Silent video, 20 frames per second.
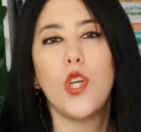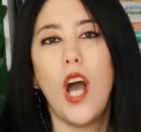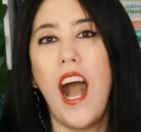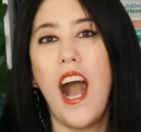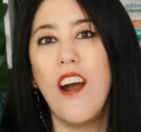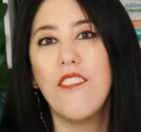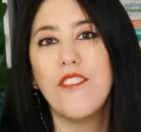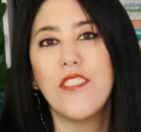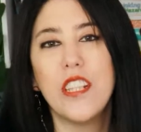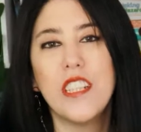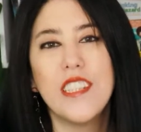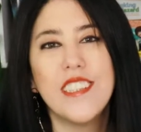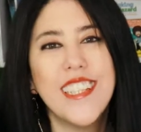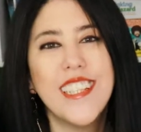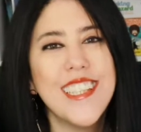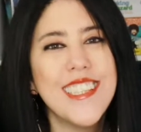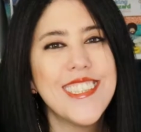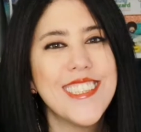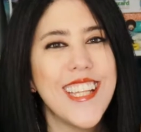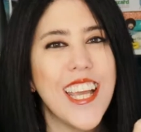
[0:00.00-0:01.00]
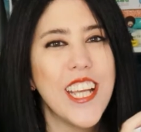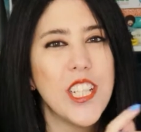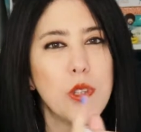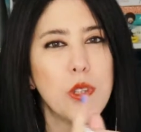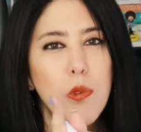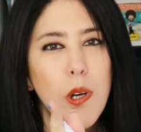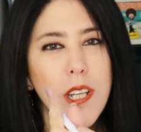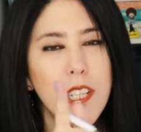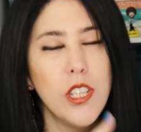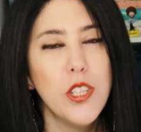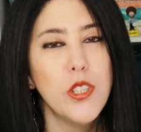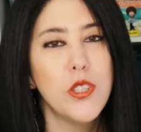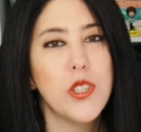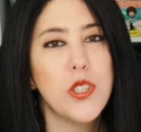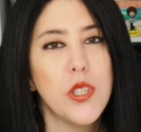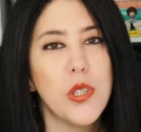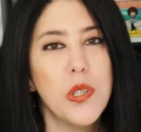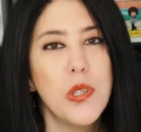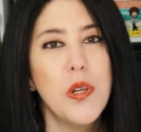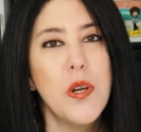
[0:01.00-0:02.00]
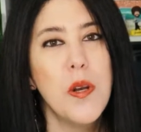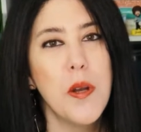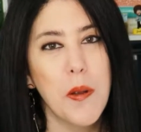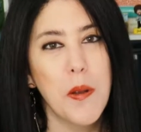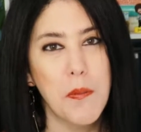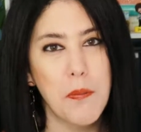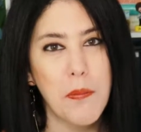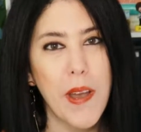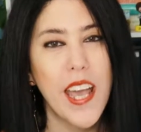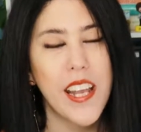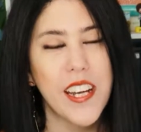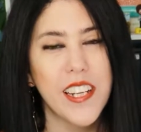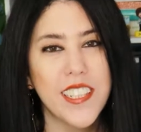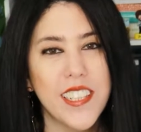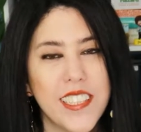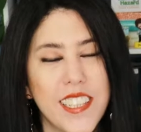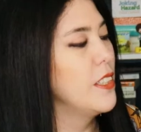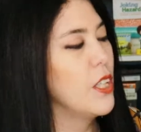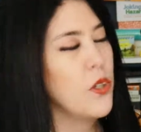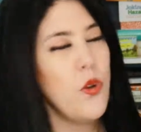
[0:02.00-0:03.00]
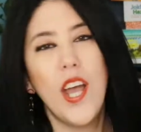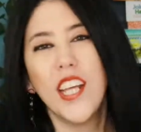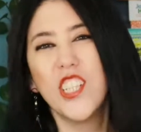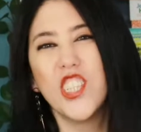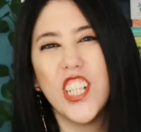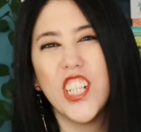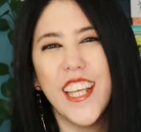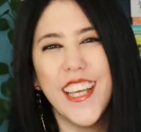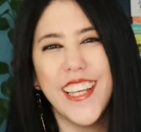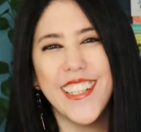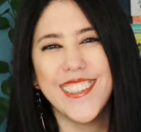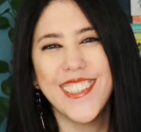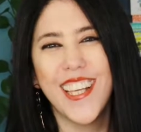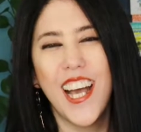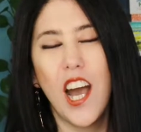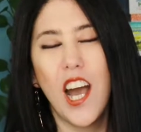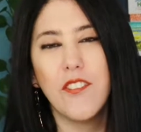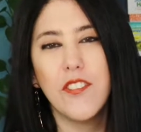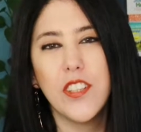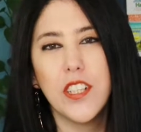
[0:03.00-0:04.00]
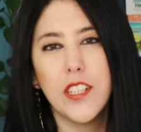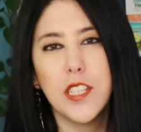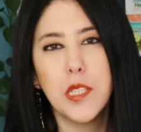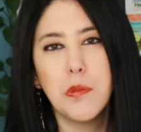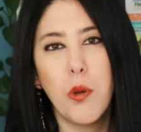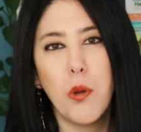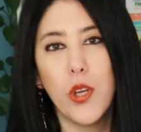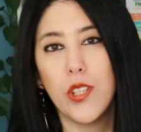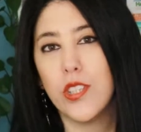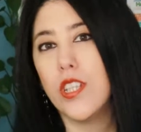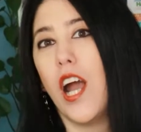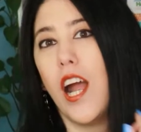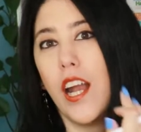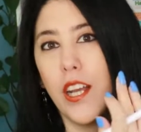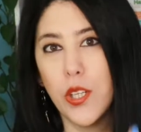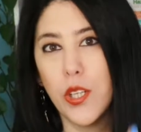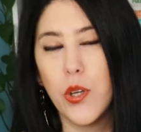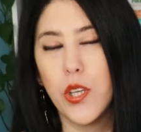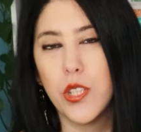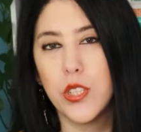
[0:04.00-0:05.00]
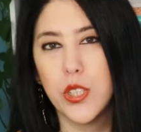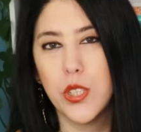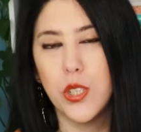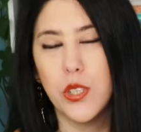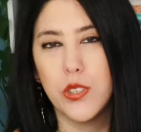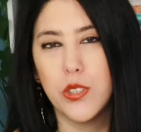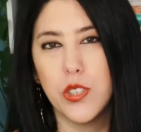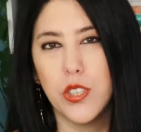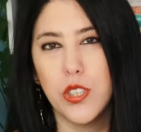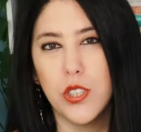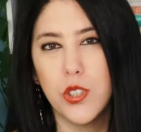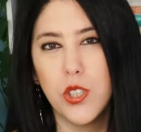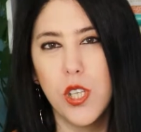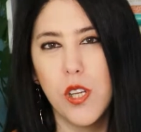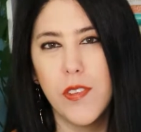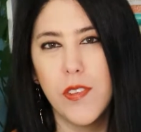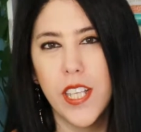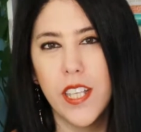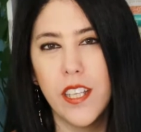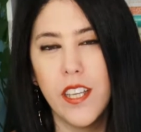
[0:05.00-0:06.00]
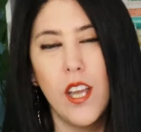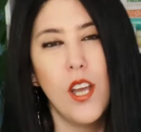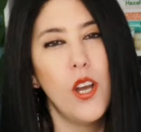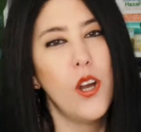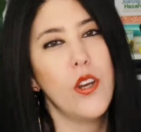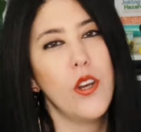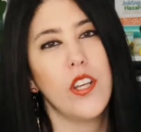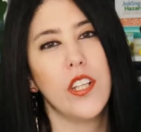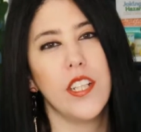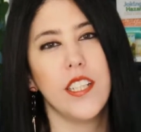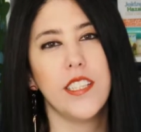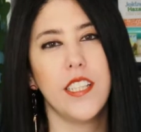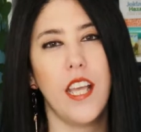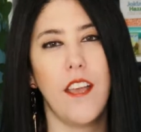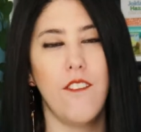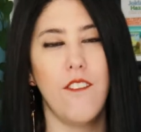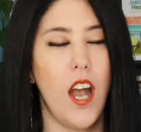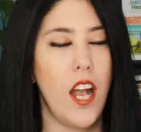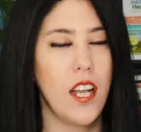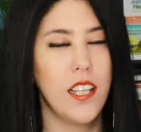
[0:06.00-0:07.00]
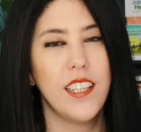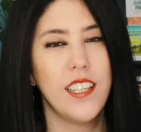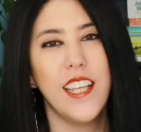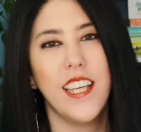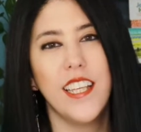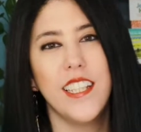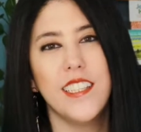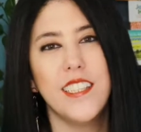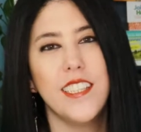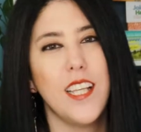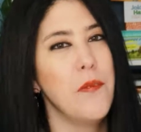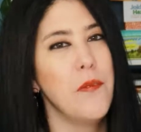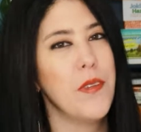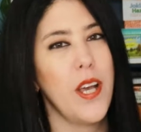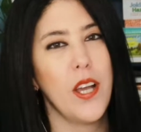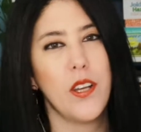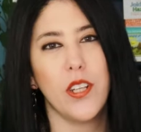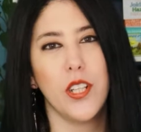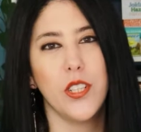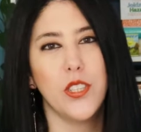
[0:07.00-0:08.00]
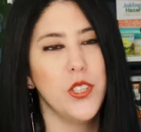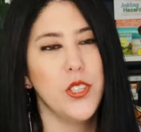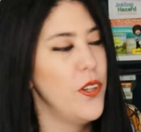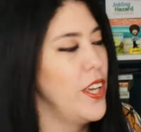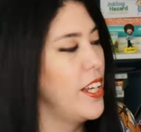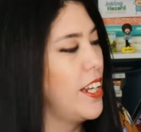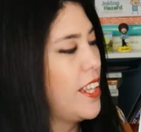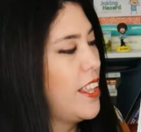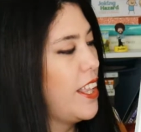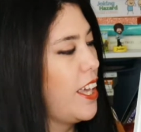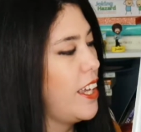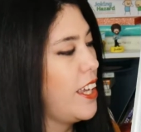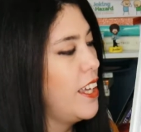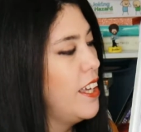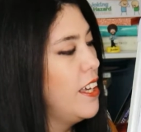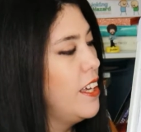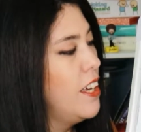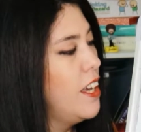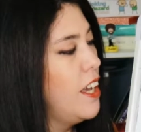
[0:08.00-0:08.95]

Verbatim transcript: So after this stage, what you do matters. The question is, after this point, are you going to continue drawing, or are you going to say, this, I'm not going to do anything?